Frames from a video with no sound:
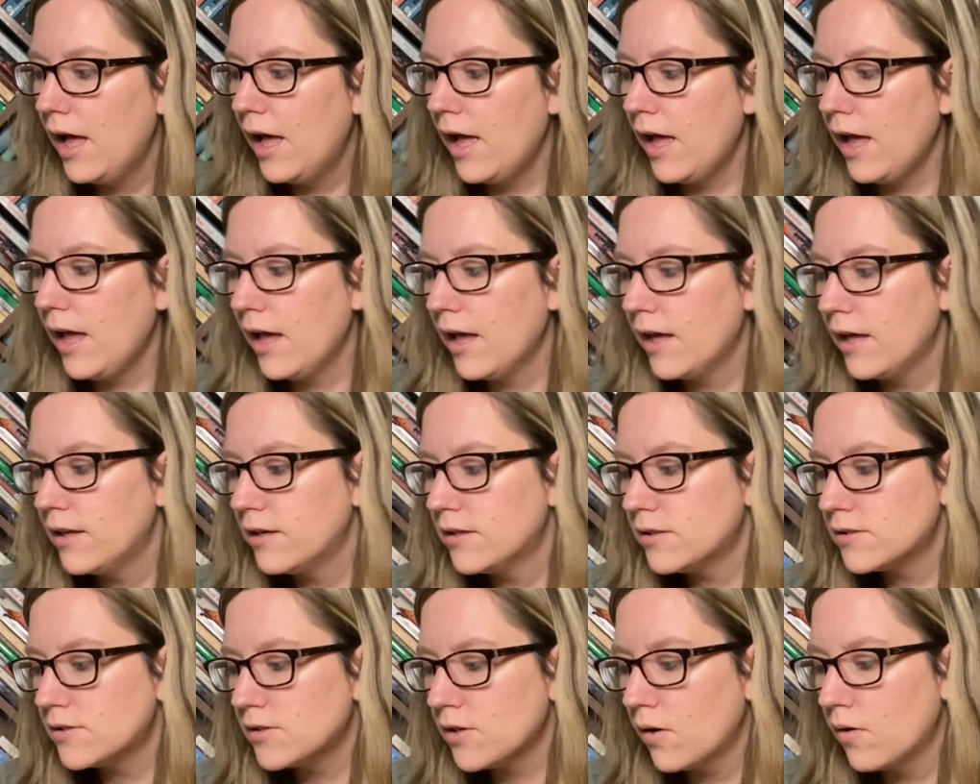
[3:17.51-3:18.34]

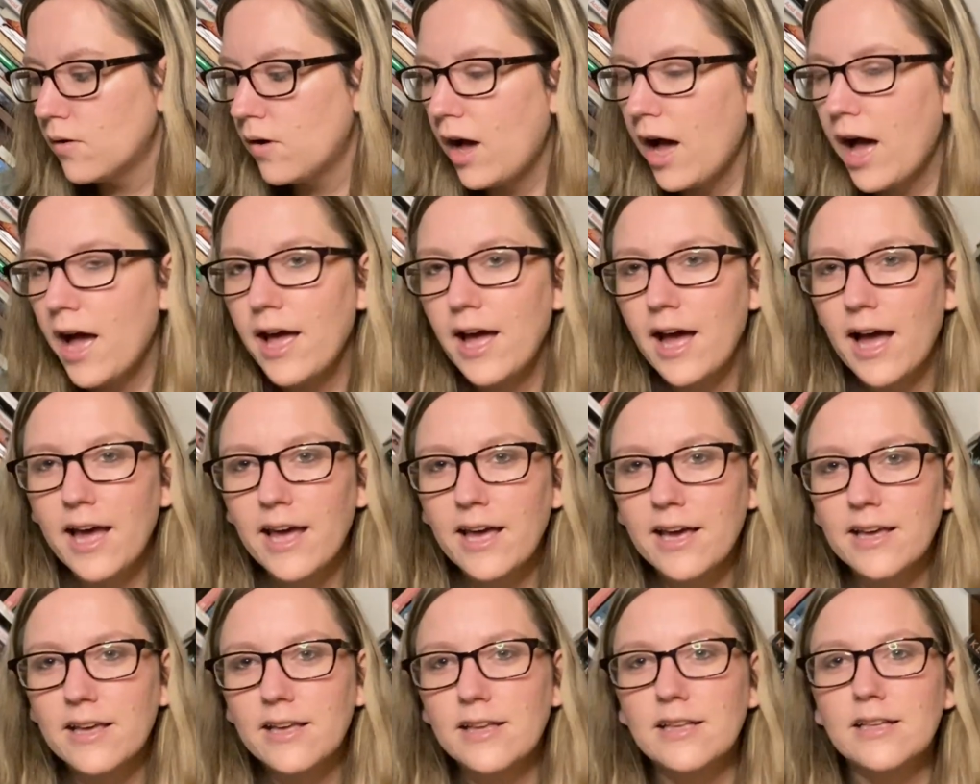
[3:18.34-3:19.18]
And so
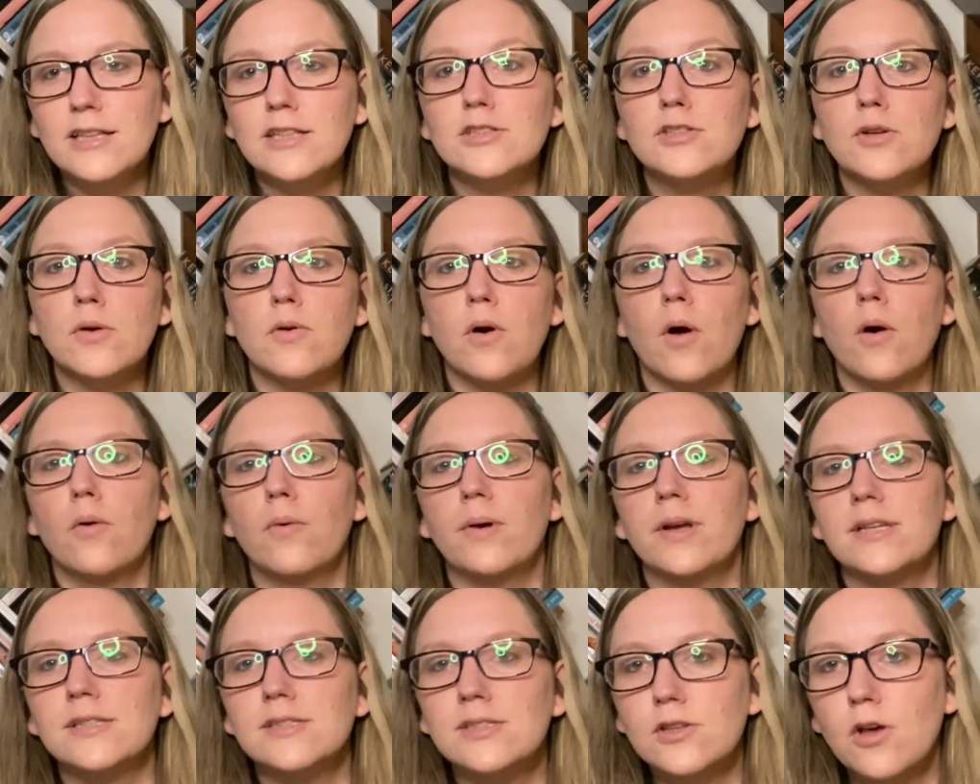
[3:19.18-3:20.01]
I don't
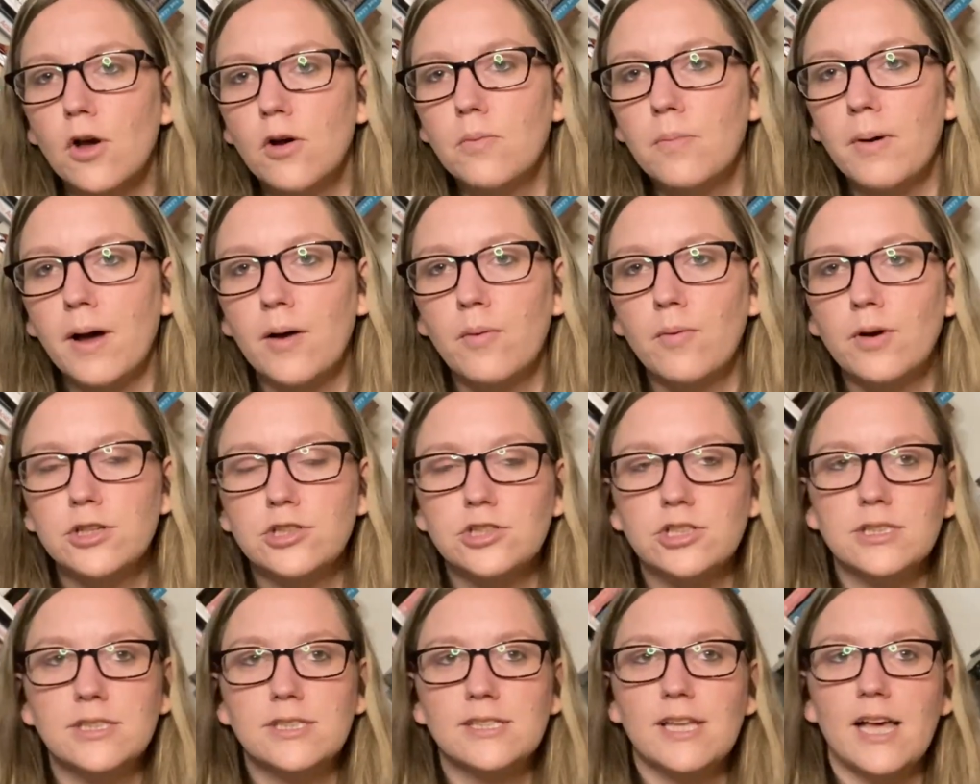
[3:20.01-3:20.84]
always go by what
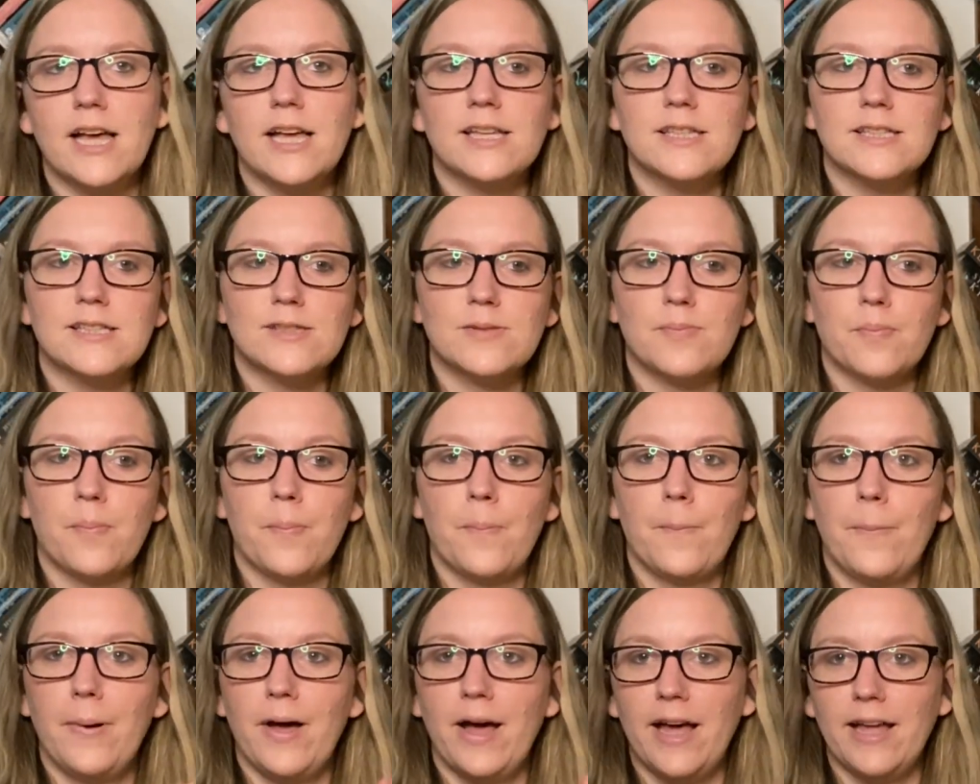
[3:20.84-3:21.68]
she says,
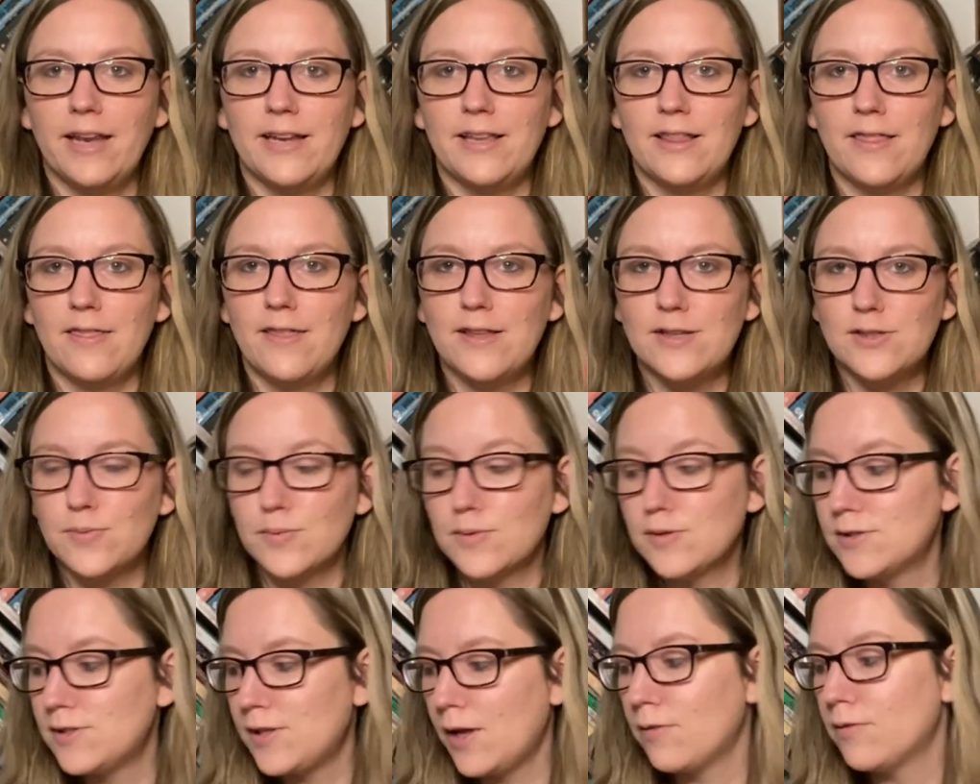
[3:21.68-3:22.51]
but this
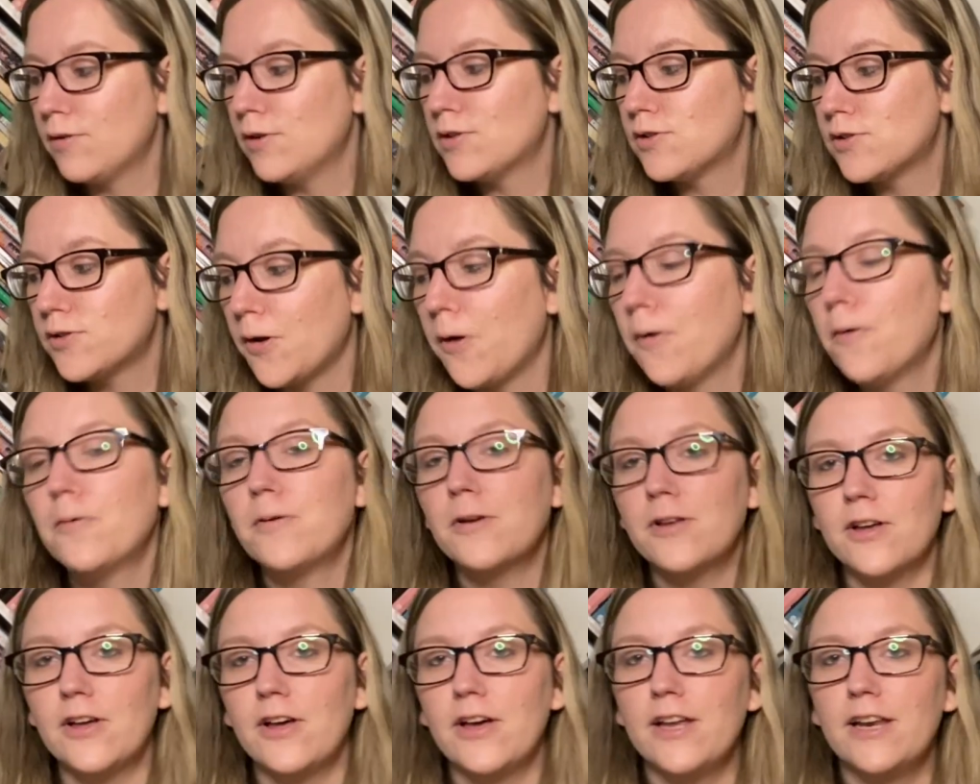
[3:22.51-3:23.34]
one sounded so
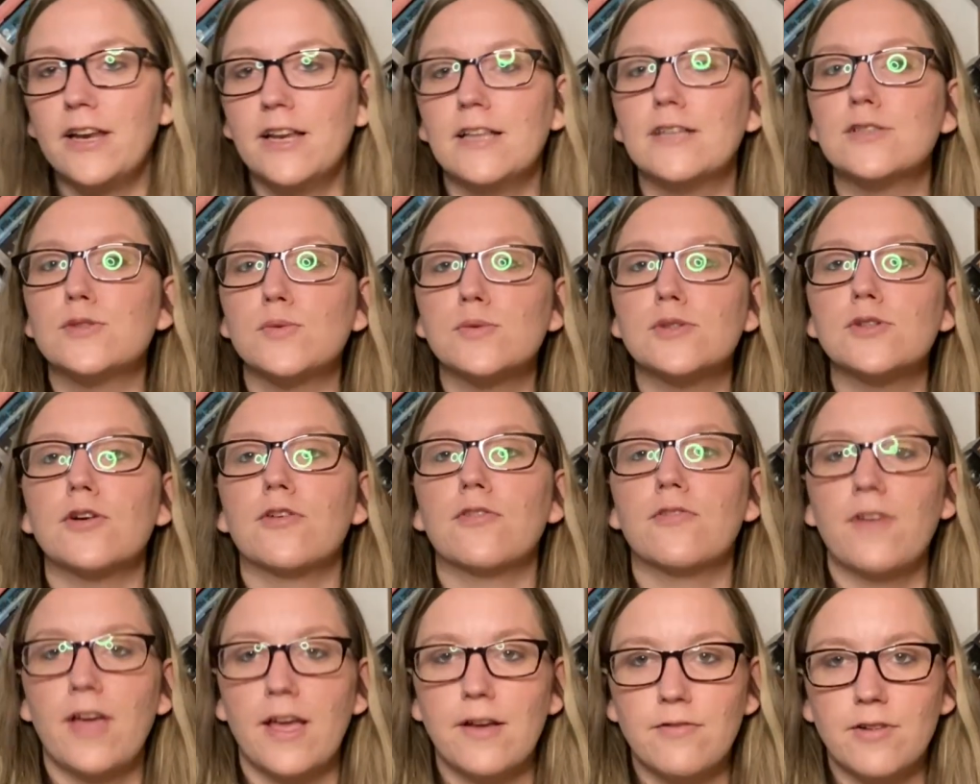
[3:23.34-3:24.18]
good. This was her
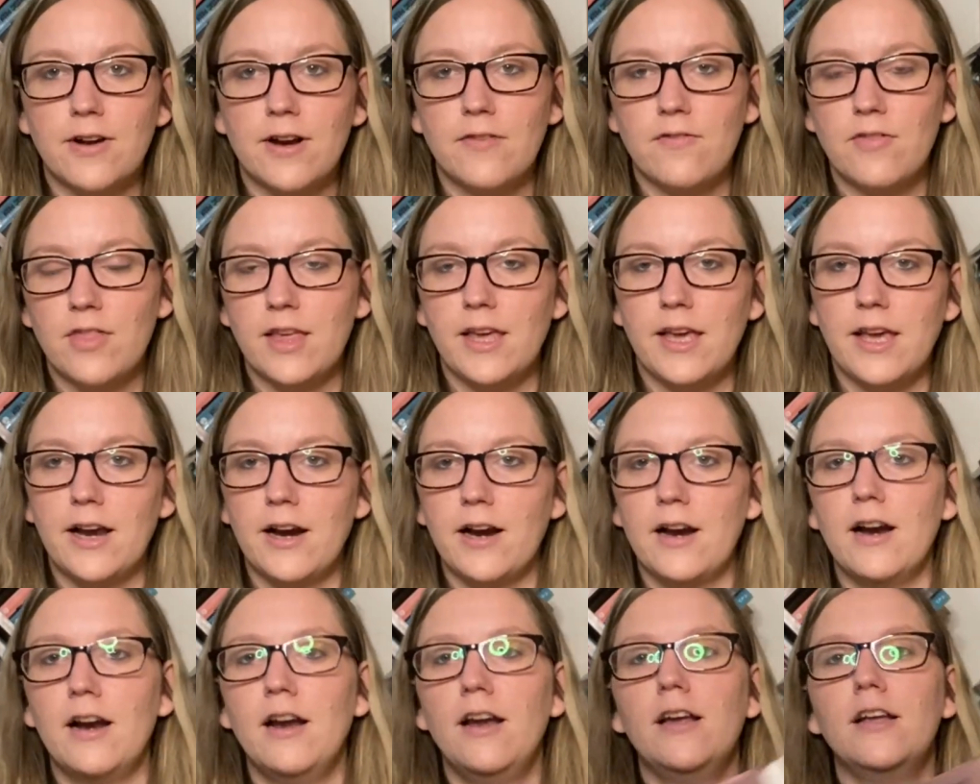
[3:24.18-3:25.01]
favorite of the
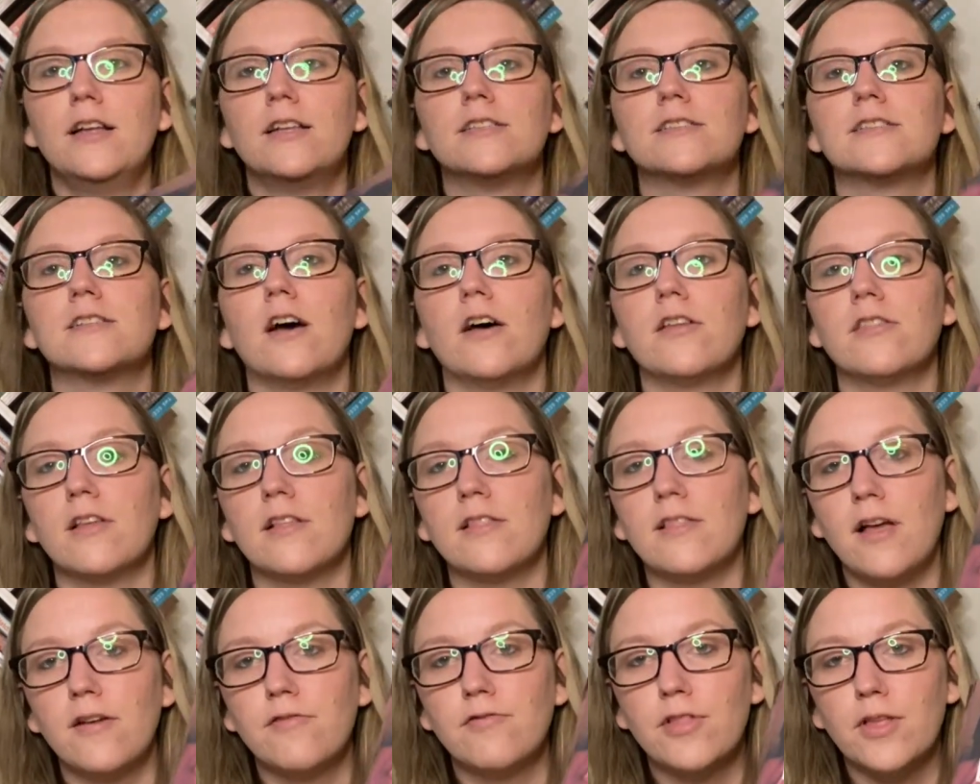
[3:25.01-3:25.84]
year. It's called The
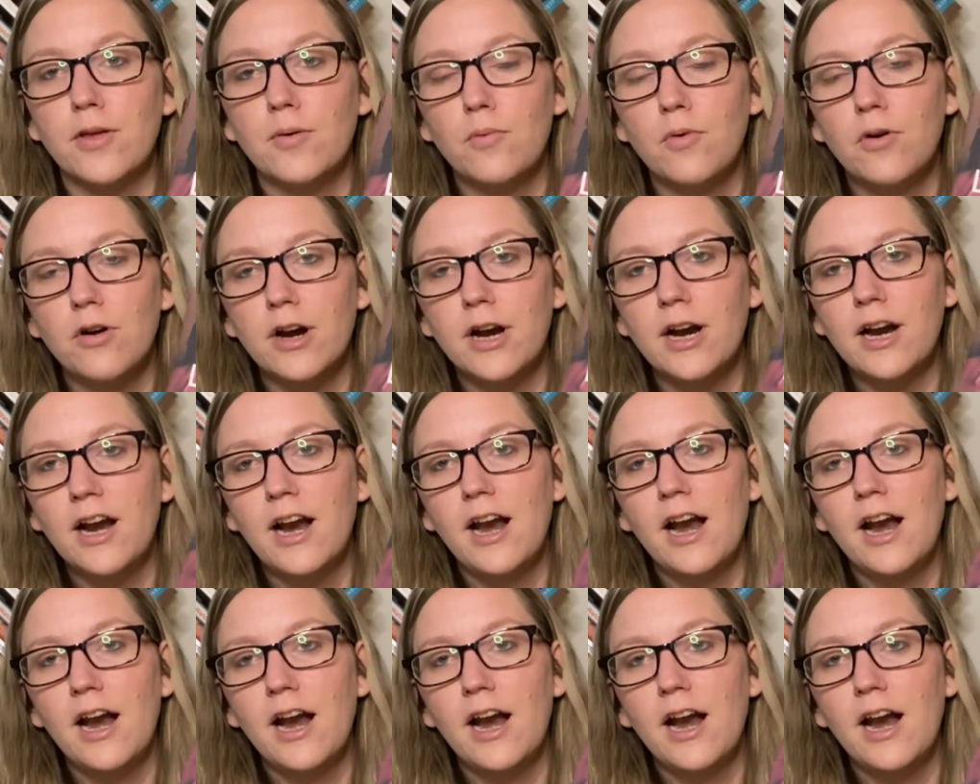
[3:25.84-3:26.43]
Lovely War.